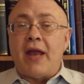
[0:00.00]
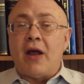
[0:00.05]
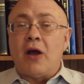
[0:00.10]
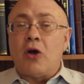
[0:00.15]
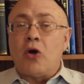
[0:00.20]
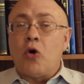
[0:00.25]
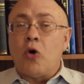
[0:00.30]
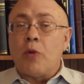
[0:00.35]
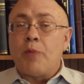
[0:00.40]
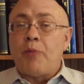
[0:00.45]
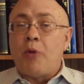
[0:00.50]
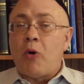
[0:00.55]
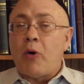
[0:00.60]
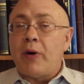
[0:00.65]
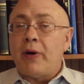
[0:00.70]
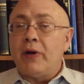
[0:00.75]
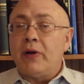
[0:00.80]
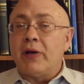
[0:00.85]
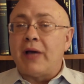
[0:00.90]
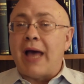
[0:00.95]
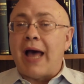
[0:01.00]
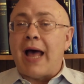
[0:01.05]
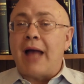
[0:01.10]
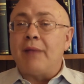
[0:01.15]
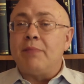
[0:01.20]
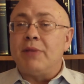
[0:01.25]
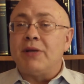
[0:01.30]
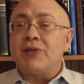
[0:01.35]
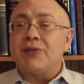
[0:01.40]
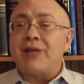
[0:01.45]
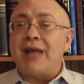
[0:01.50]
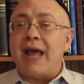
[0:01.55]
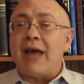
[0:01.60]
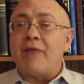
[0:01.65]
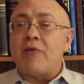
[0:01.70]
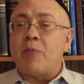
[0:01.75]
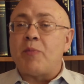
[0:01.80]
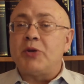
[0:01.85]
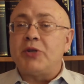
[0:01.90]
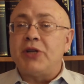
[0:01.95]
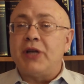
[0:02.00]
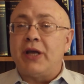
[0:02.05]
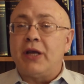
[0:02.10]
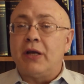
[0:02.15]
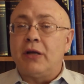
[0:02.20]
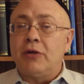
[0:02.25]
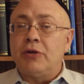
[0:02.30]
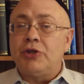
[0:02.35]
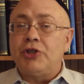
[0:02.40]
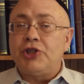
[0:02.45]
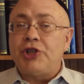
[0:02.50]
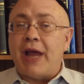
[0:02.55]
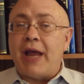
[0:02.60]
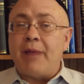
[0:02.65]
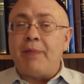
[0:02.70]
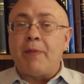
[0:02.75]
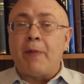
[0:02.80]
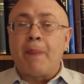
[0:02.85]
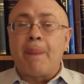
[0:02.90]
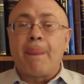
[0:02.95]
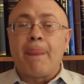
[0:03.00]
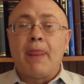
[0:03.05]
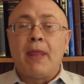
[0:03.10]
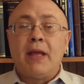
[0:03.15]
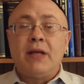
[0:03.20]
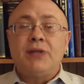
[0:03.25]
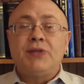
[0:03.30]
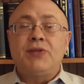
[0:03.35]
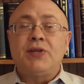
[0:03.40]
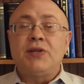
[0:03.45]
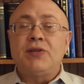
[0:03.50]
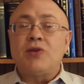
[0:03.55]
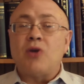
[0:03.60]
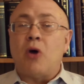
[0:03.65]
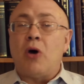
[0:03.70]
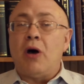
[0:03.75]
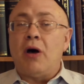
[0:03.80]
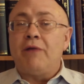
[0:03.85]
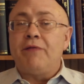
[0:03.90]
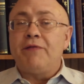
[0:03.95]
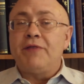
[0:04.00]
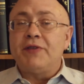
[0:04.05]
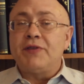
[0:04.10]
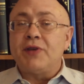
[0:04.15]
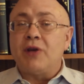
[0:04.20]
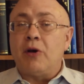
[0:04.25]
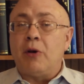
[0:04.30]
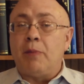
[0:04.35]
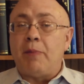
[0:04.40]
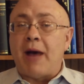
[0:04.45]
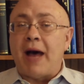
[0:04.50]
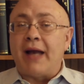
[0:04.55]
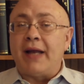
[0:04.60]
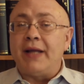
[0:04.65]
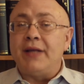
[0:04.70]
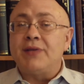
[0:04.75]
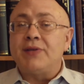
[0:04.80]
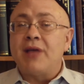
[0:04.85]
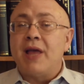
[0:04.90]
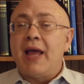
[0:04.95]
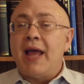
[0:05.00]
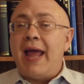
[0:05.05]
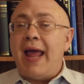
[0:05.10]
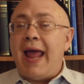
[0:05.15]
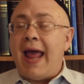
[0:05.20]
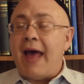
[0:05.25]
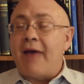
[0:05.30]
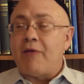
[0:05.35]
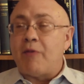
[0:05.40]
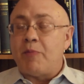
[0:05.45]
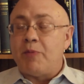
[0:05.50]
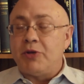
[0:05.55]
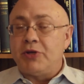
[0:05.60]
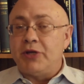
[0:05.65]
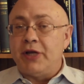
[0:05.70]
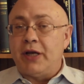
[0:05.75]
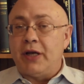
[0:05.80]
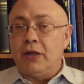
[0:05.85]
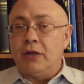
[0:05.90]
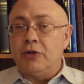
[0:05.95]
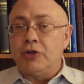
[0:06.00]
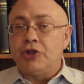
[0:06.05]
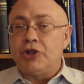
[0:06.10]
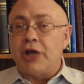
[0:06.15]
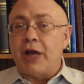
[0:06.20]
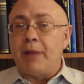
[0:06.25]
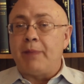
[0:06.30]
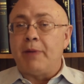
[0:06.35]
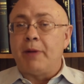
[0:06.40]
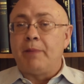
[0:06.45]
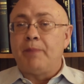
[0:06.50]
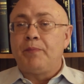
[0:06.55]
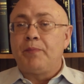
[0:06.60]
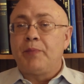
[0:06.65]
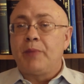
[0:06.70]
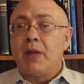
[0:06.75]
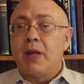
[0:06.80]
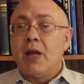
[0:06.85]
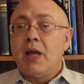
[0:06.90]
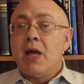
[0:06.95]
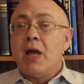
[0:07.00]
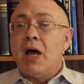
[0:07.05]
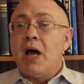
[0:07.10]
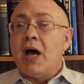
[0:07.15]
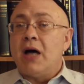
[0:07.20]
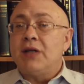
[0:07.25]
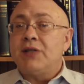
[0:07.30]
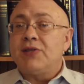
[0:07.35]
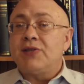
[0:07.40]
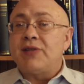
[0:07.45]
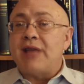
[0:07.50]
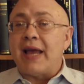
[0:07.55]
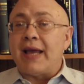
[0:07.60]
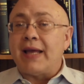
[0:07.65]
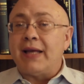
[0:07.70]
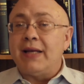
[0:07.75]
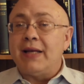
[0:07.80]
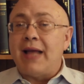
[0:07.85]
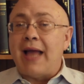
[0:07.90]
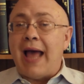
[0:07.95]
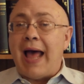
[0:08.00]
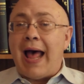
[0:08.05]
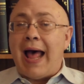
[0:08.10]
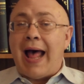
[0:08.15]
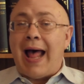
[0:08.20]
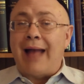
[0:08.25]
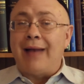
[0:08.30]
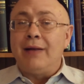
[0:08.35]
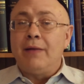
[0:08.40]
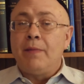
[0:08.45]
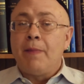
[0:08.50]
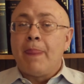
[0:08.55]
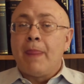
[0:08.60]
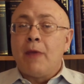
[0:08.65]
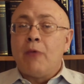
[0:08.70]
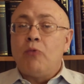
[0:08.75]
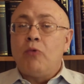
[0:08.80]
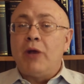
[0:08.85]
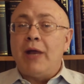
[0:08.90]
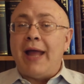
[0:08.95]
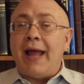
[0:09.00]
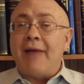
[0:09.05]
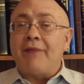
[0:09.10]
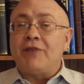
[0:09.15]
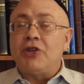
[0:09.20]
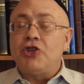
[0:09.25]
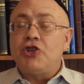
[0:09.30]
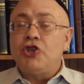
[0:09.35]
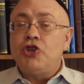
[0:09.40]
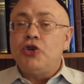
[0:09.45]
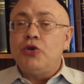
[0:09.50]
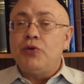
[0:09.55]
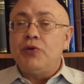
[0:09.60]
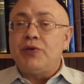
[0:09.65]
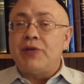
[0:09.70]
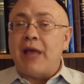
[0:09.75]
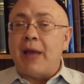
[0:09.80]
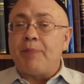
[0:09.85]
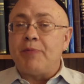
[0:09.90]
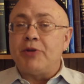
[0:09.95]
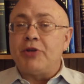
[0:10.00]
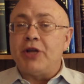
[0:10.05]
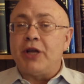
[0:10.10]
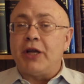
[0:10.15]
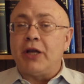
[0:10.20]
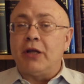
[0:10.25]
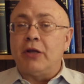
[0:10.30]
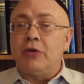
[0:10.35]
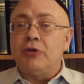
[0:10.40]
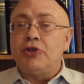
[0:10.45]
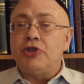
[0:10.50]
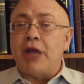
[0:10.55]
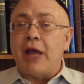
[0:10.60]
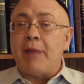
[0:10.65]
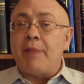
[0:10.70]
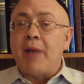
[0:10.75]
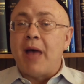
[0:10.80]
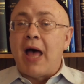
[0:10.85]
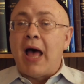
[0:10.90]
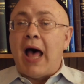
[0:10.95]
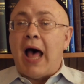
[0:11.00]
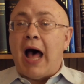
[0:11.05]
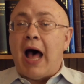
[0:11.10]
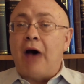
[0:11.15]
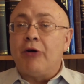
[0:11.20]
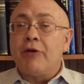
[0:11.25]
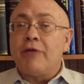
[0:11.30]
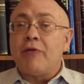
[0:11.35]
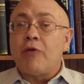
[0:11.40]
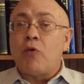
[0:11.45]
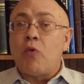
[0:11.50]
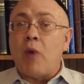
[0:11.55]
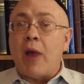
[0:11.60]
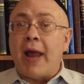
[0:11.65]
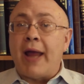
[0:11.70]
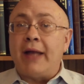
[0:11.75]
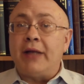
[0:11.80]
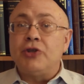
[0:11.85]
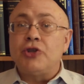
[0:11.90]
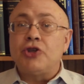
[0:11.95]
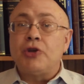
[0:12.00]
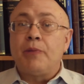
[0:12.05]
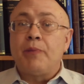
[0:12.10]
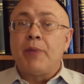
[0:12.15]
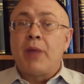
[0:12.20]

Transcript: a corporeal God must have a particular shape, since all physical bodies have a particular shape. A second God would have to choose that particular shape out of a range